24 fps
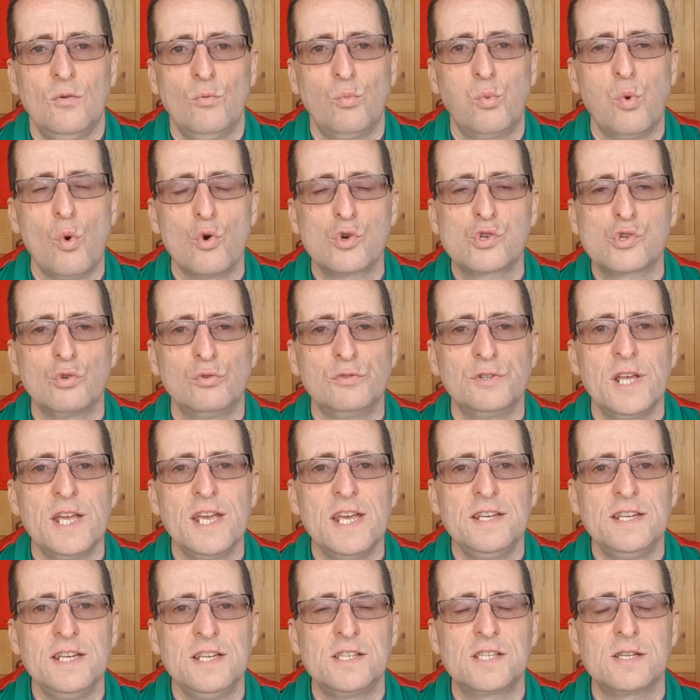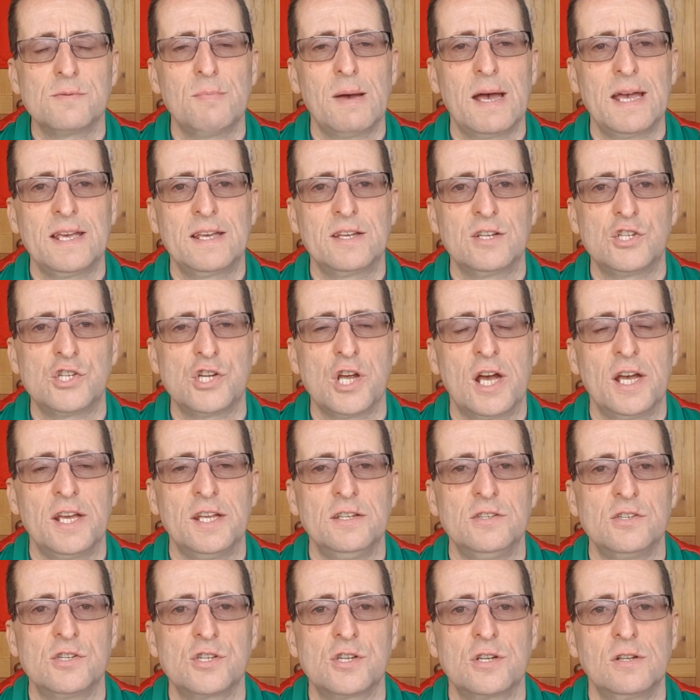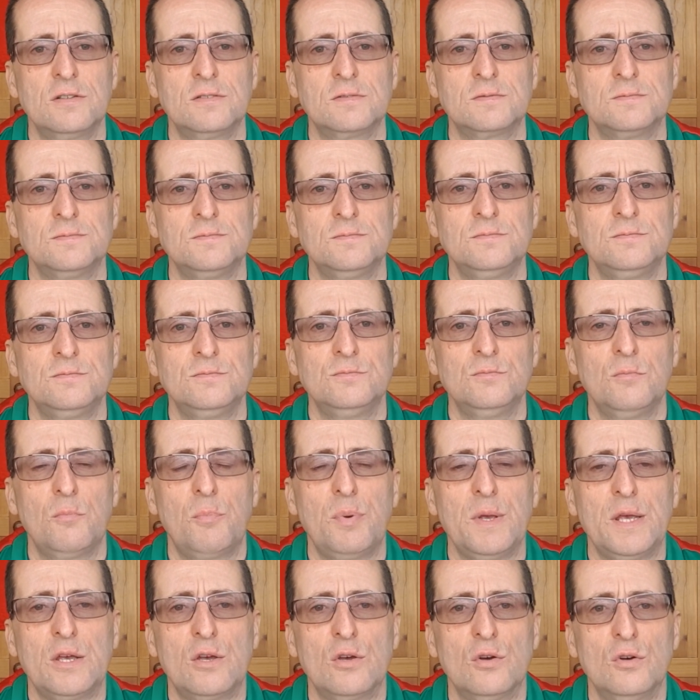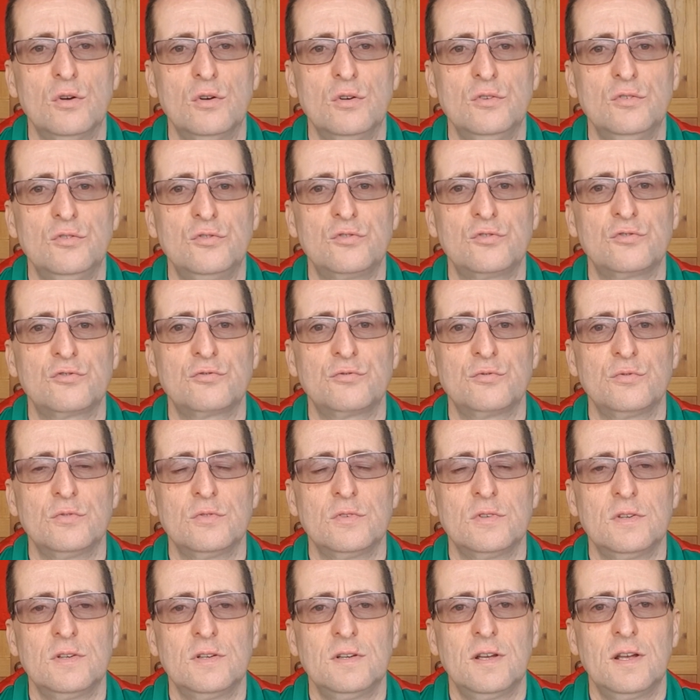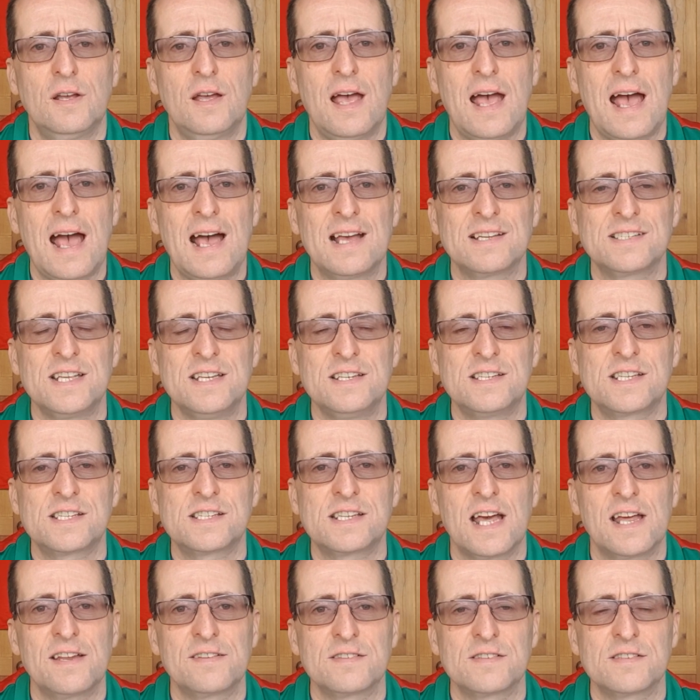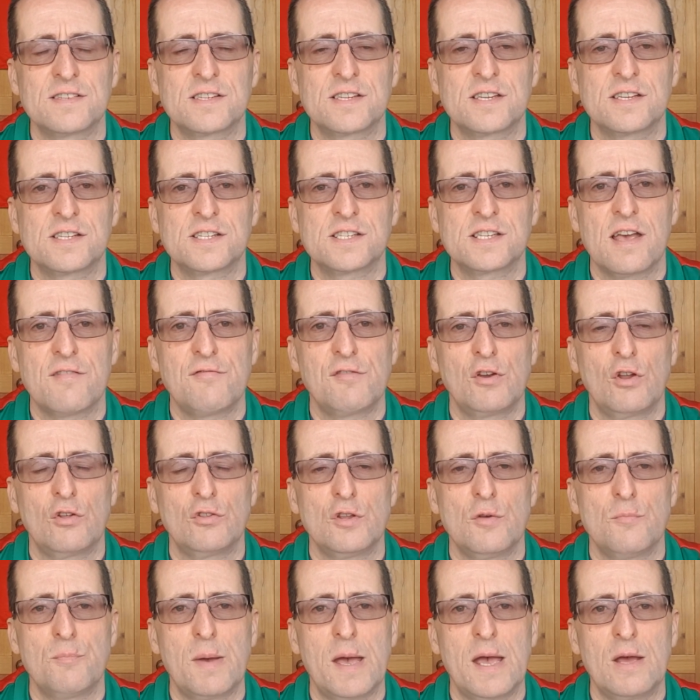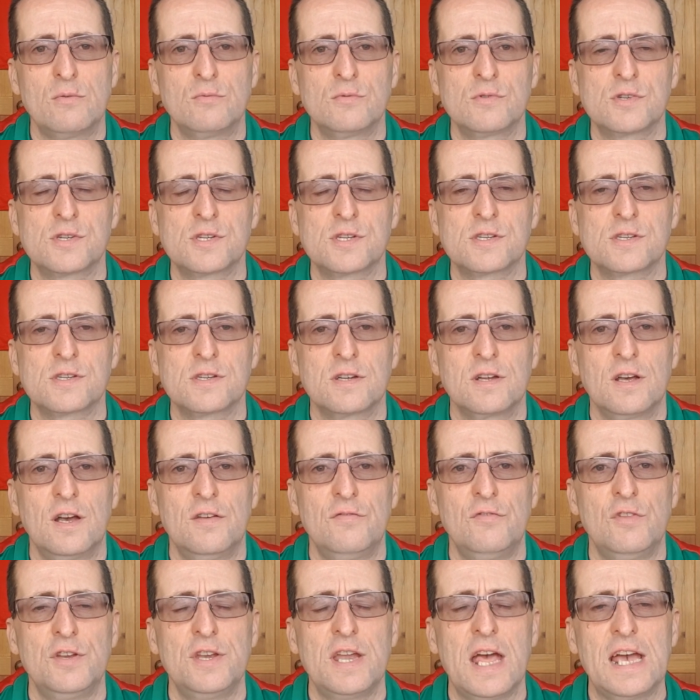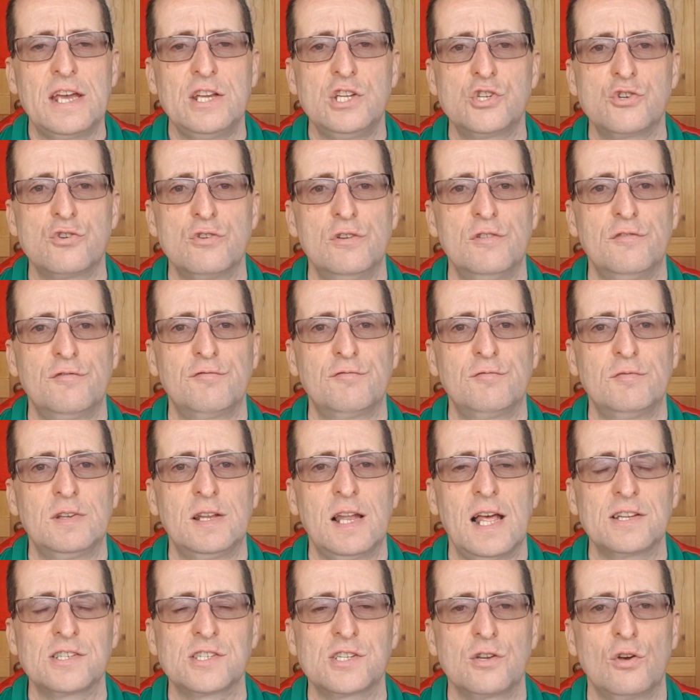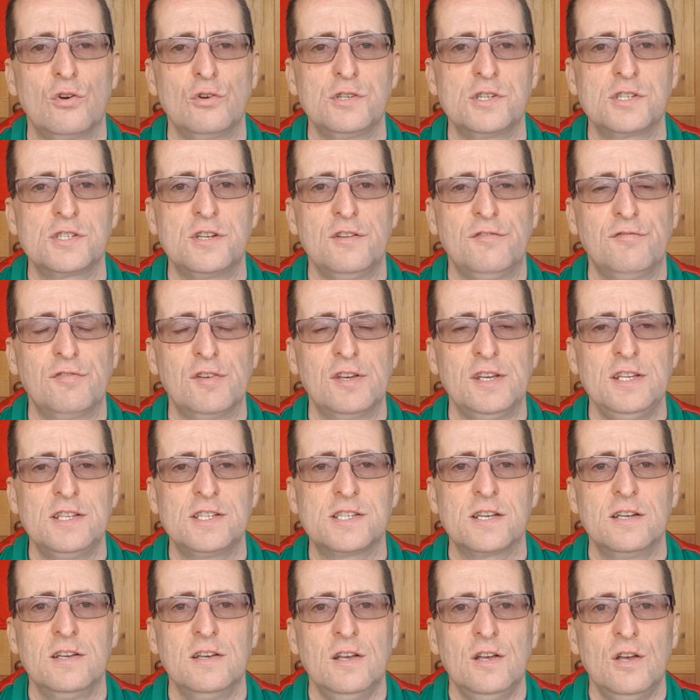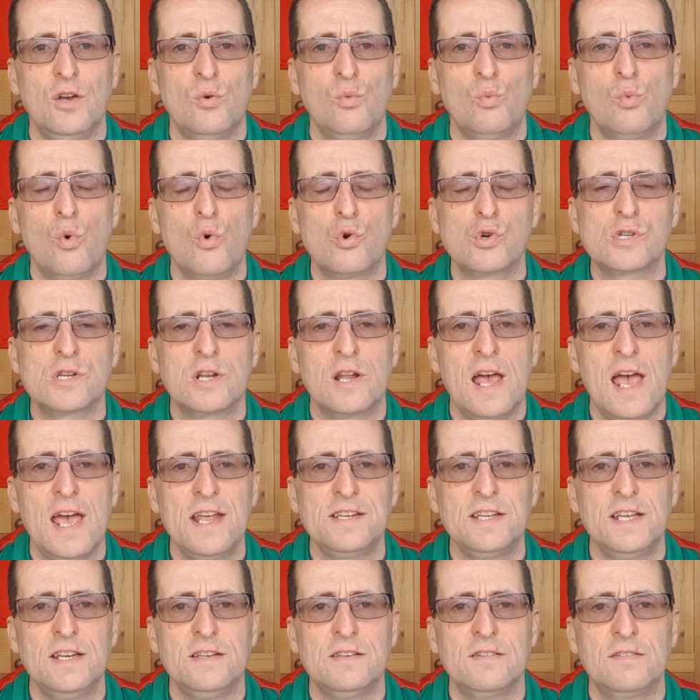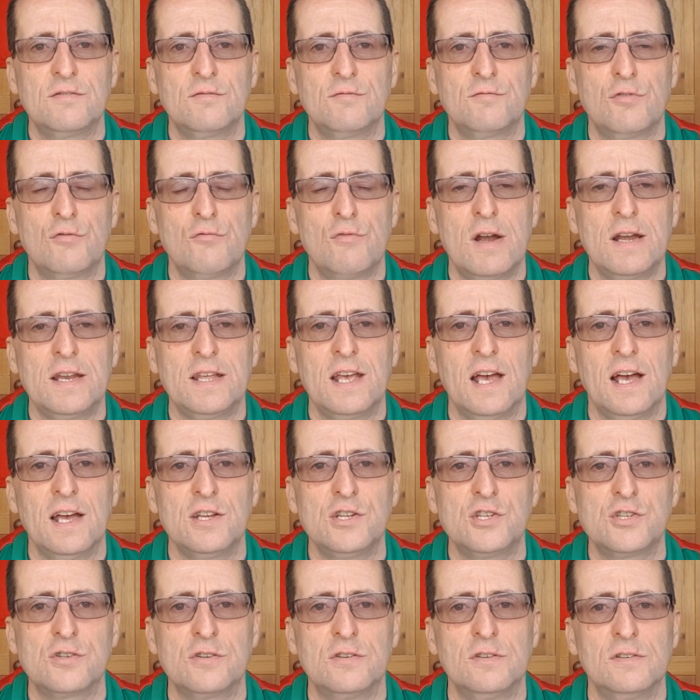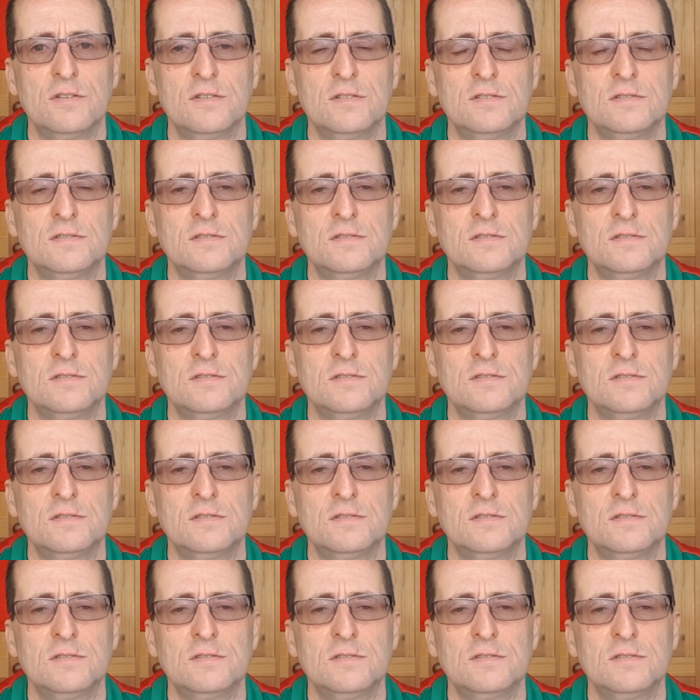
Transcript: Walsall needed to make a change because, as it stands, 7 on the bounce and the nature of last night's defeat, Walsall are heading for relegation.